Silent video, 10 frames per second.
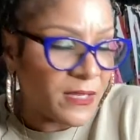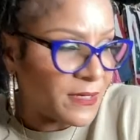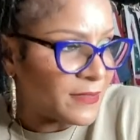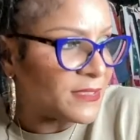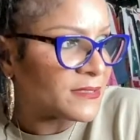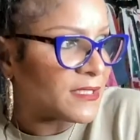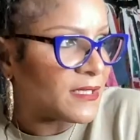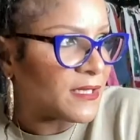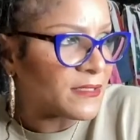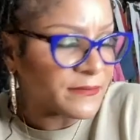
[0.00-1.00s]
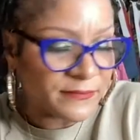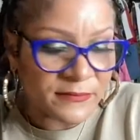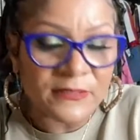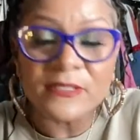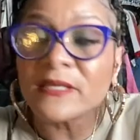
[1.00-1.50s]
And I looked at her,
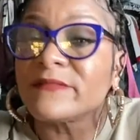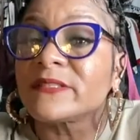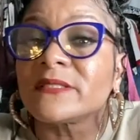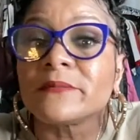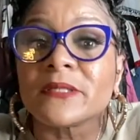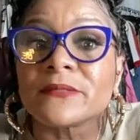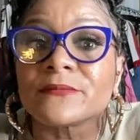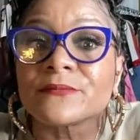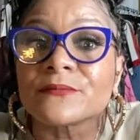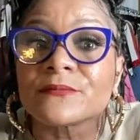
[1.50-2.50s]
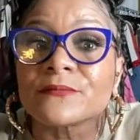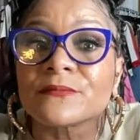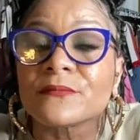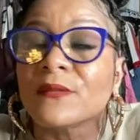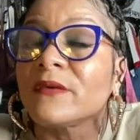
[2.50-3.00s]
give it to me.
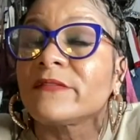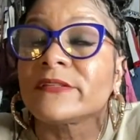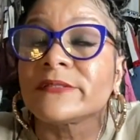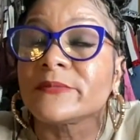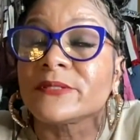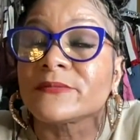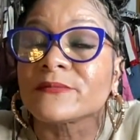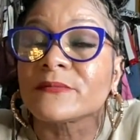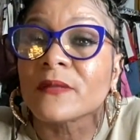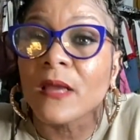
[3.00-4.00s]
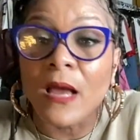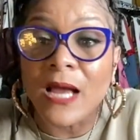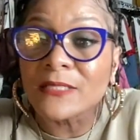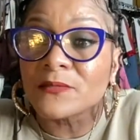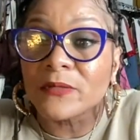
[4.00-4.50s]
Give it to me.
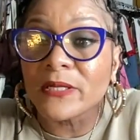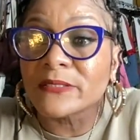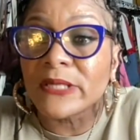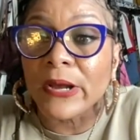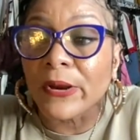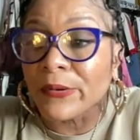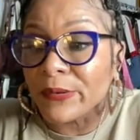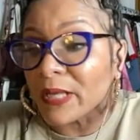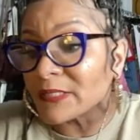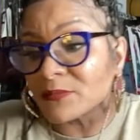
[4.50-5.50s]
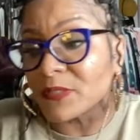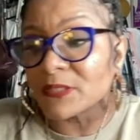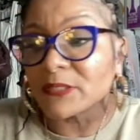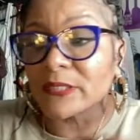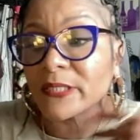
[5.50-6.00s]
I just wanted to I just
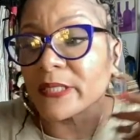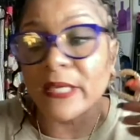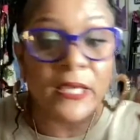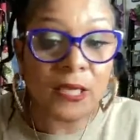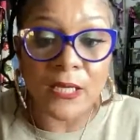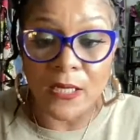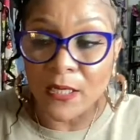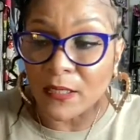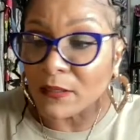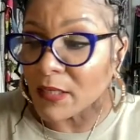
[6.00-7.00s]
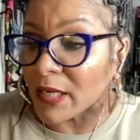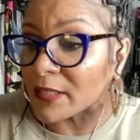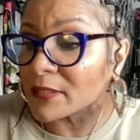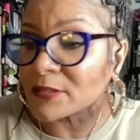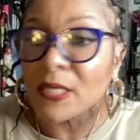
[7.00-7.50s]
wanted to egg her, okay?
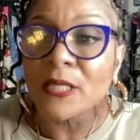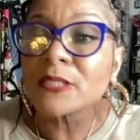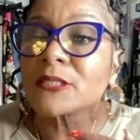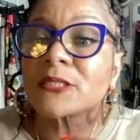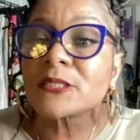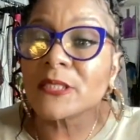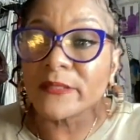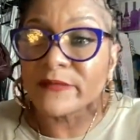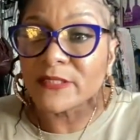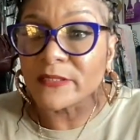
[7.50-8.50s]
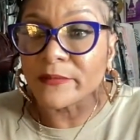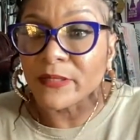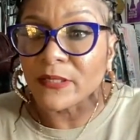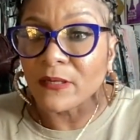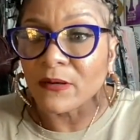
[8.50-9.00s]
Because just give it to
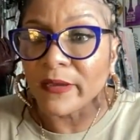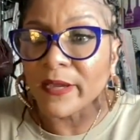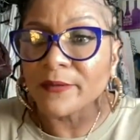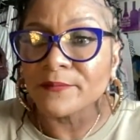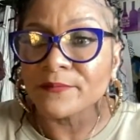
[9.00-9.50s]
me, okay?